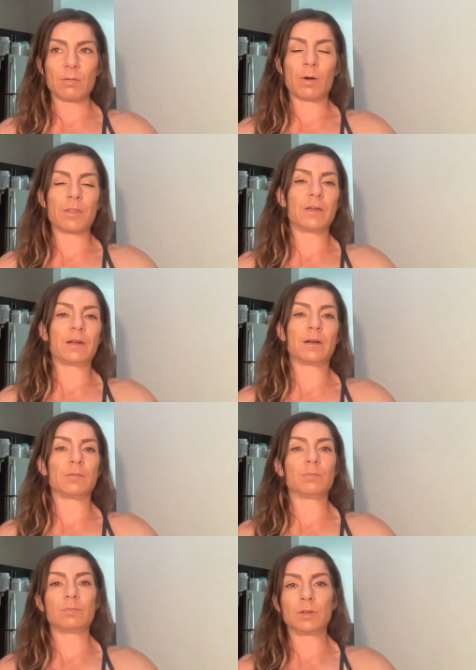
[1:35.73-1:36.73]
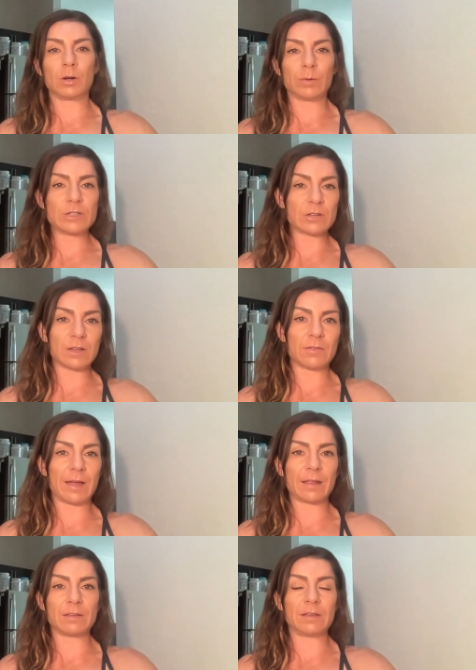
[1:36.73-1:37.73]
whether they're, you know, regional level
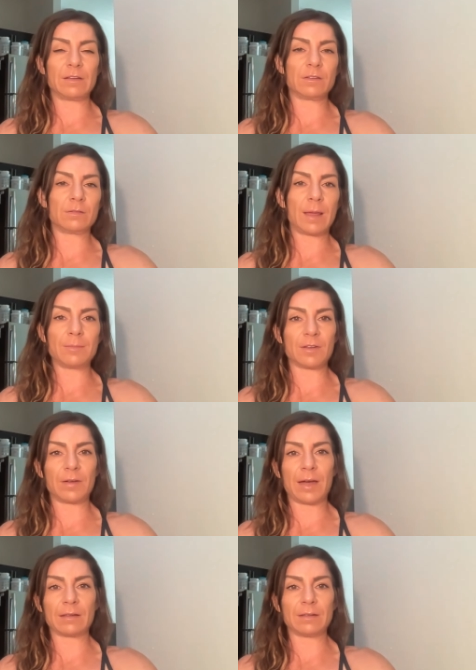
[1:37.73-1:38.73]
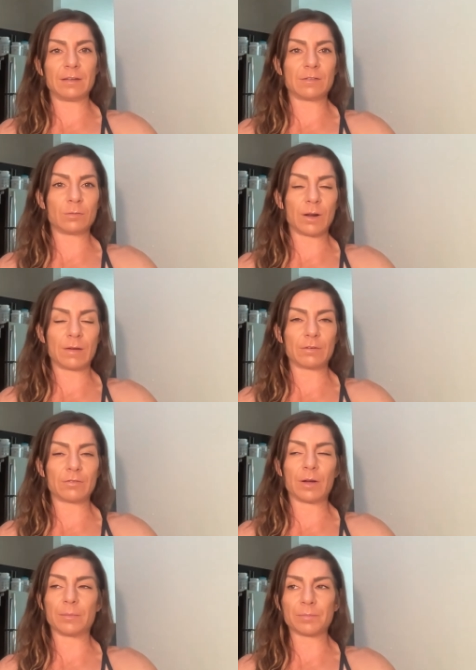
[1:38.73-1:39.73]
athletes, games level athletes, whatever,
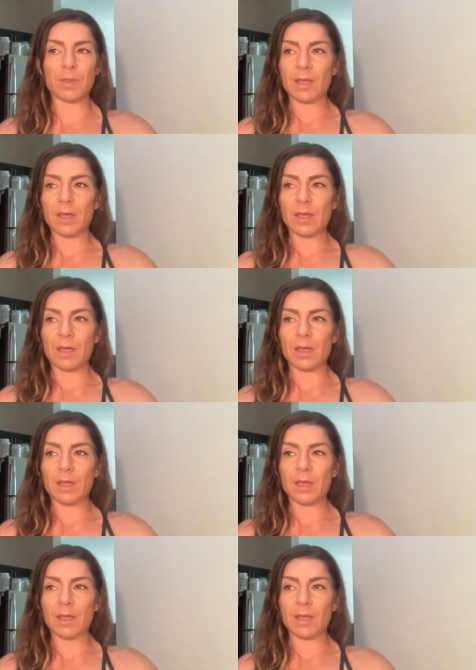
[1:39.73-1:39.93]
from,